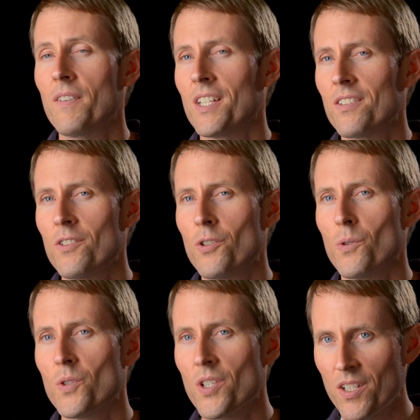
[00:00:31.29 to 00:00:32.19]
a listen to
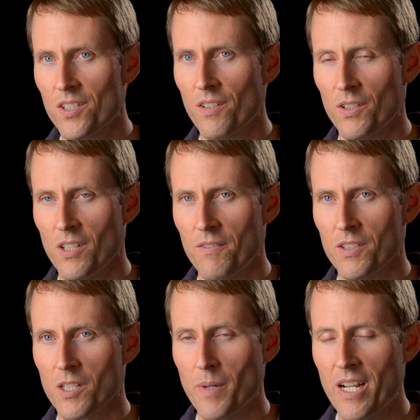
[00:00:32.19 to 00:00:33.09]
6 different
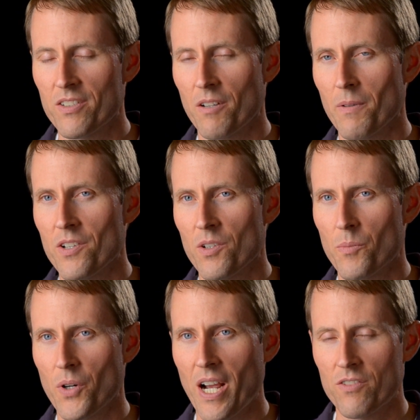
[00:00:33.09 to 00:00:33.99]
lavalier mics. They range in
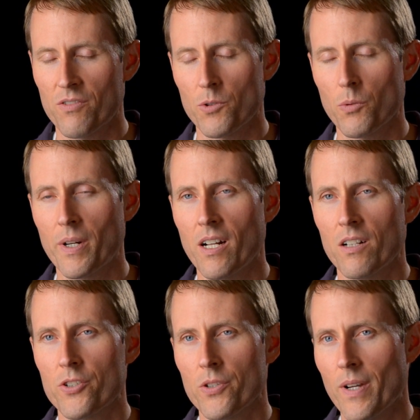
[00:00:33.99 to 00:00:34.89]
price from
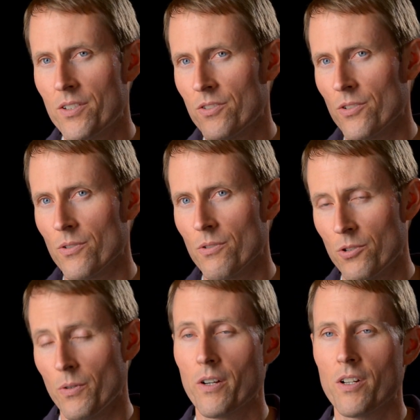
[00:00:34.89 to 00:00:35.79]
$20 US to
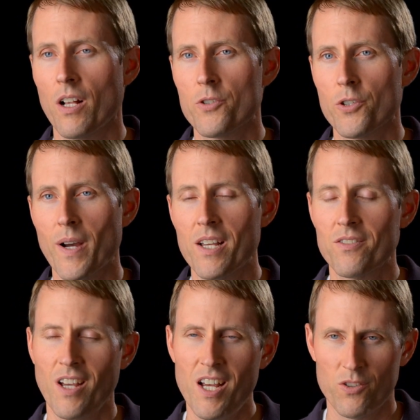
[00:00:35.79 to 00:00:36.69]
$200
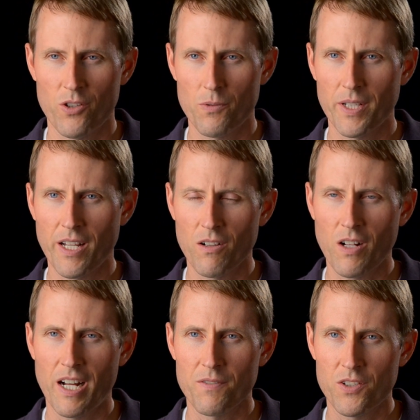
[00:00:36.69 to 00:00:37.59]
US. So they're really all
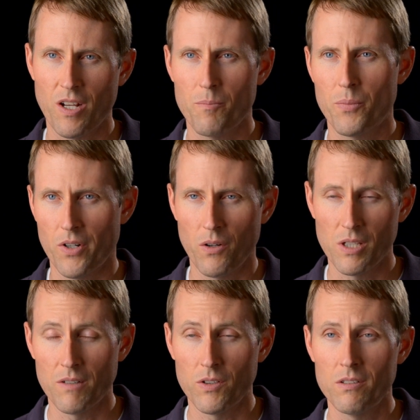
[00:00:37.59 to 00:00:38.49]
kind of sub-pro
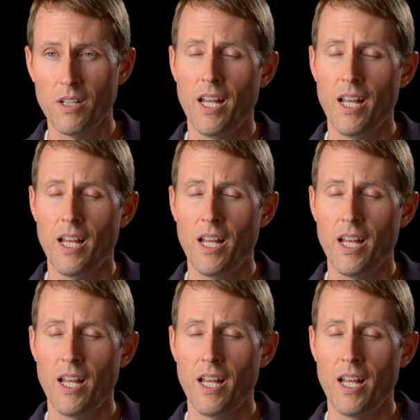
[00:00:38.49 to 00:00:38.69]
level.